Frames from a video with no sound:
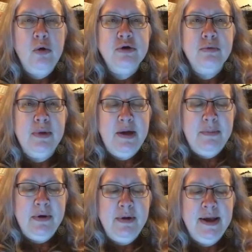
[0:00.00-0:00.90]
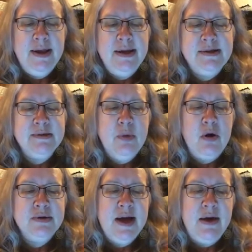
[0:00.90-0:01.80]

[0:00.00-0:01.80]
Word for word: town in southern Manitoba,